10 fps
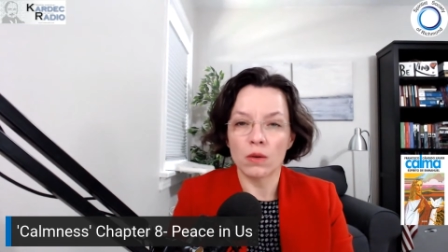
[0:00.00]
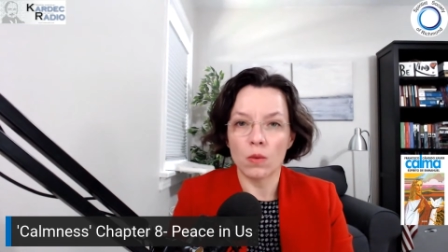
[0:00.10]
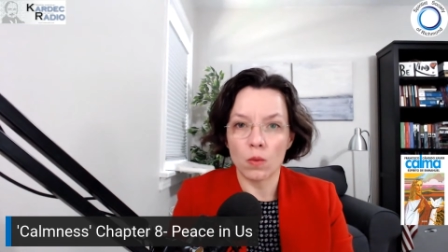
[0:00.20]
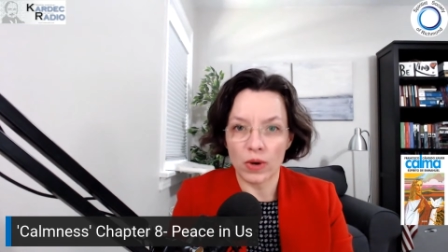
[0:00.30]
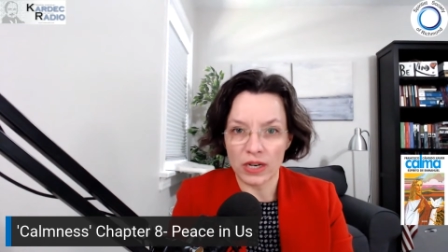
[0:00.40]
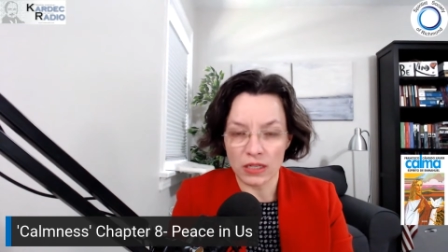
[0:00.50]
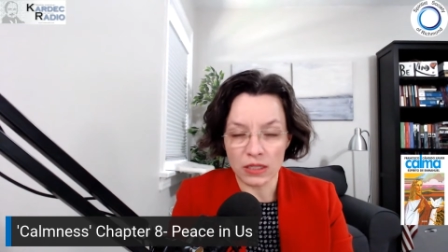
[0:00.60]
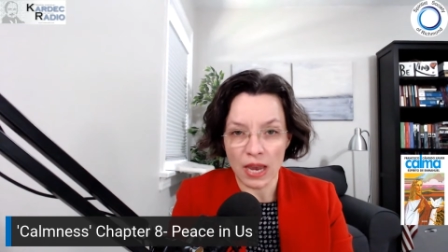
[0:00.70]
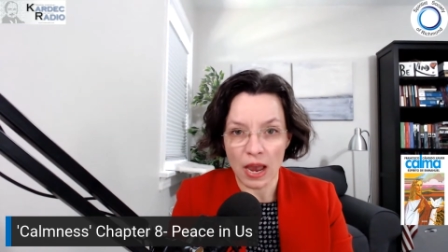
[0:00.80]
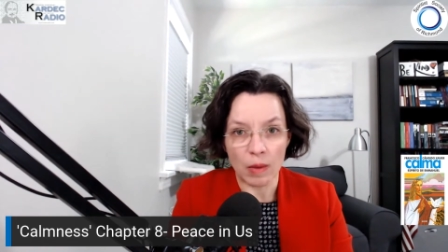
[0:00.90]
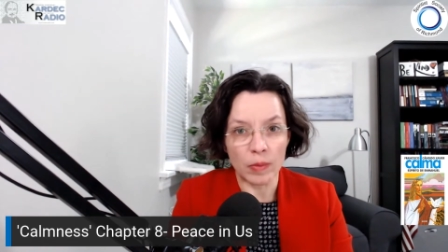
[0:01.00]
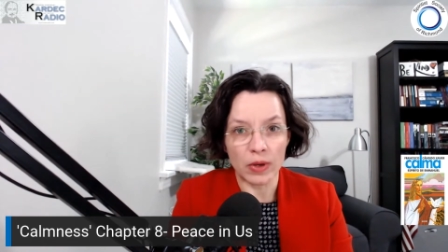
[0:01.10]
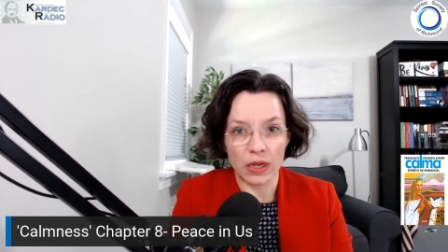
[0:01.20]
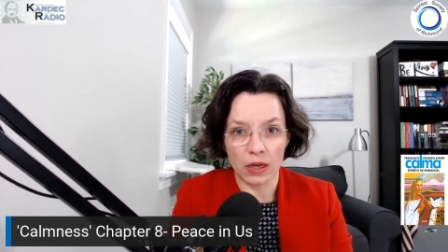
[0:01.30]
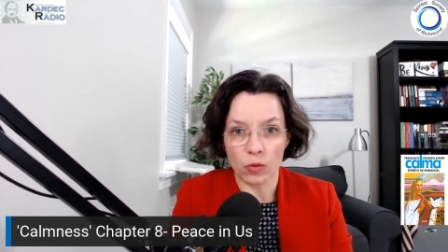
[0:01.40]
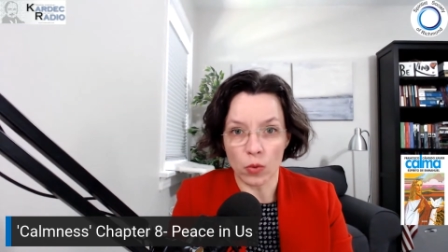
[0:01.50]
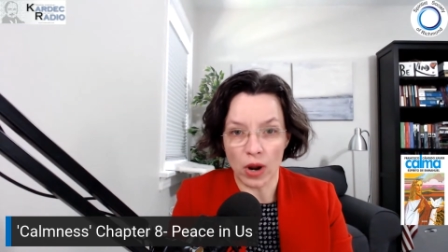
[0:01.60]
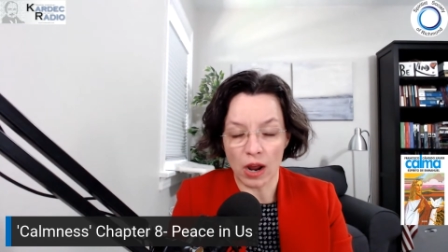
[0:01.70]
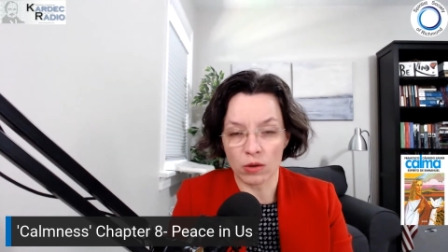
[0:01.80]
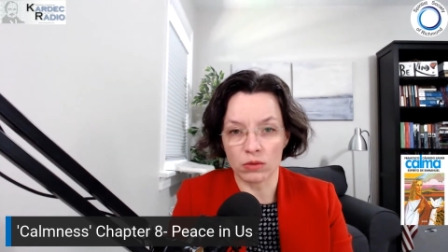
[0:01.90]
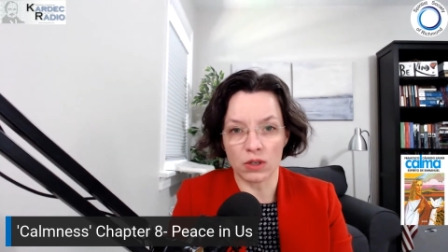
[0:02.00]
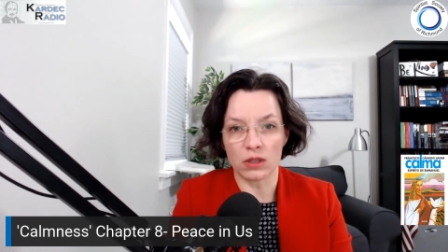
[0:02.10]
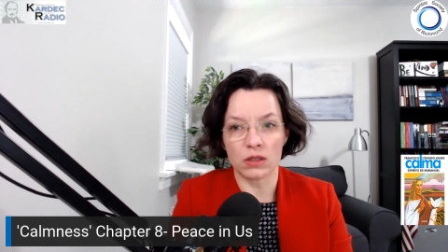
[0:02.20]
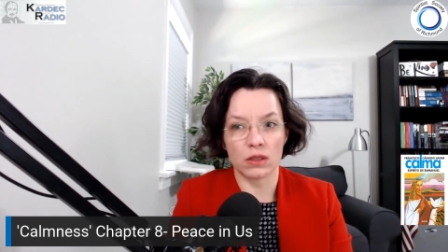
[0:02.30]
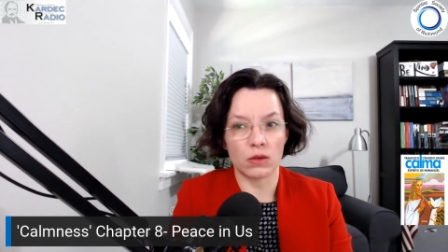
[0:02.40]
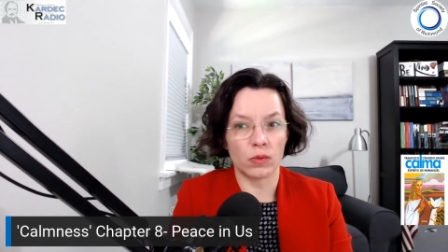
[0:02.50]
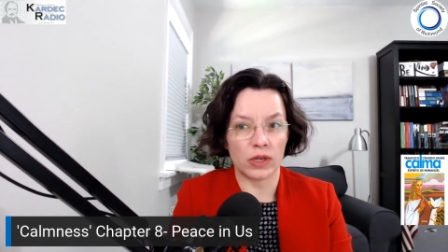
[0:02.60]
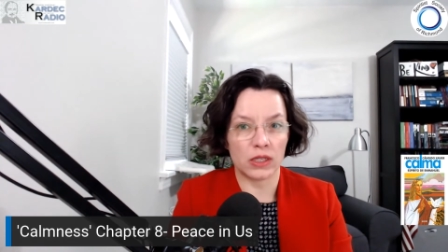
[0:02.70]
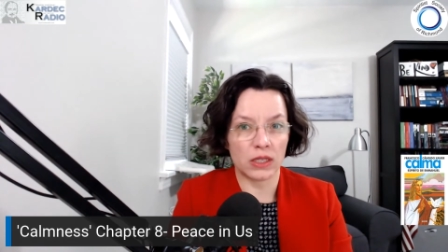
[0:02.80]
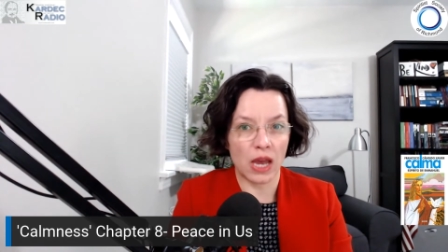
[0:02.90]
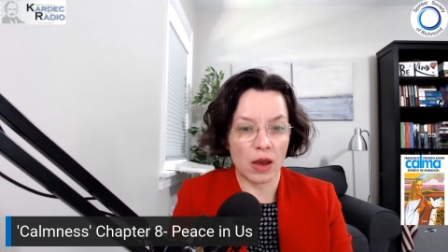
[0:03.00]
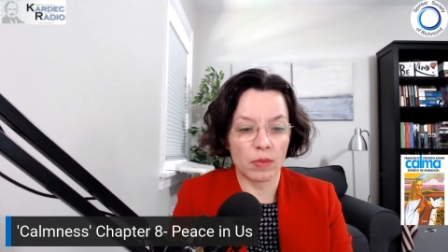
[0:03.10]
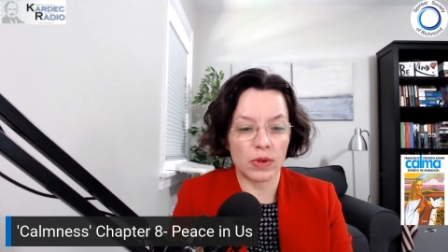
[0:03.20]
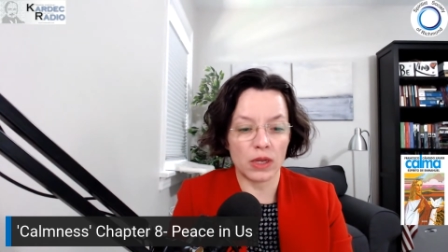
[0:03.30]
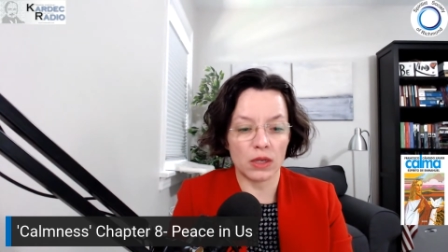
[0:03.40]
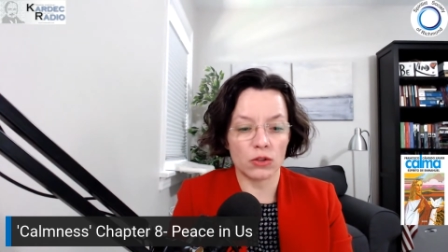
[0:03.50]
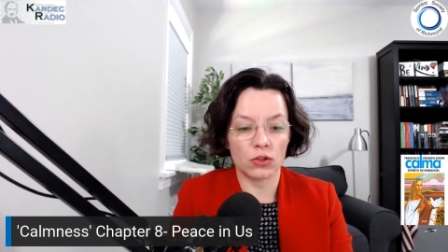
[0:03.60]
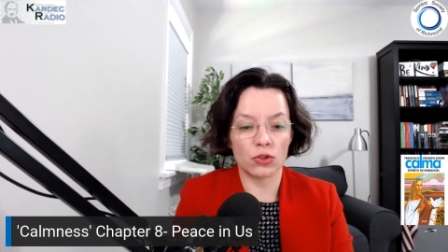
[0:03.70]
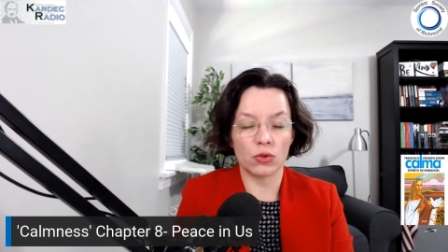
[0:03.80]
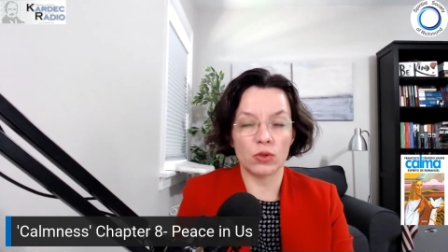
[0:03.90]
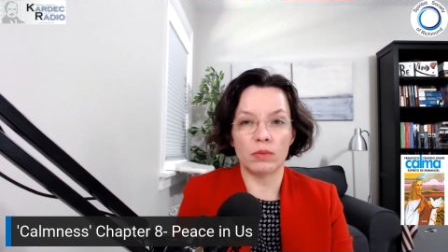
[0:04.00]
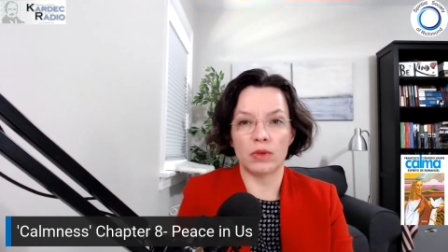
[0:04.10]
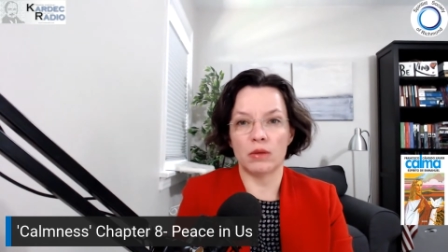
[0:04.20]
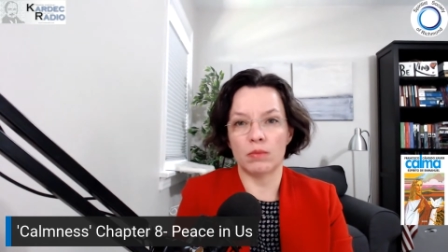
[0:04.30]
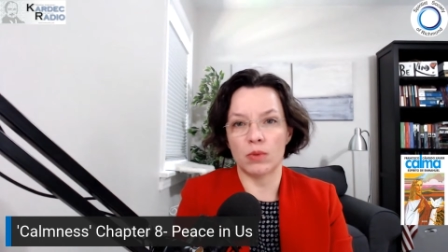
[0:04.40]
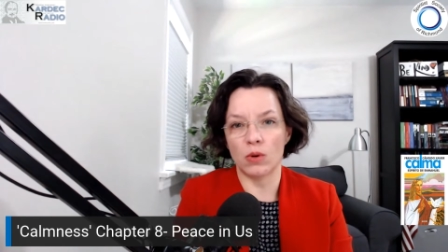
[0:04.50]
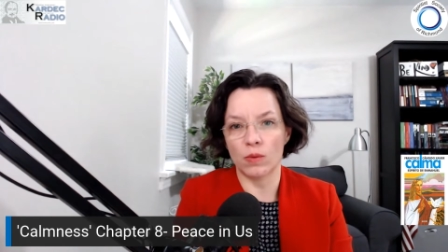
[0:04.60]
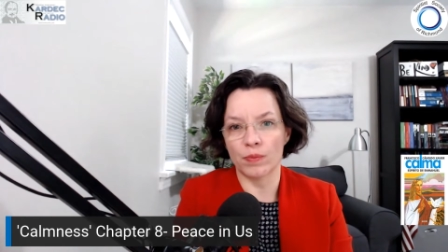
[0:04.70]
what is happening around us and what is happening to the people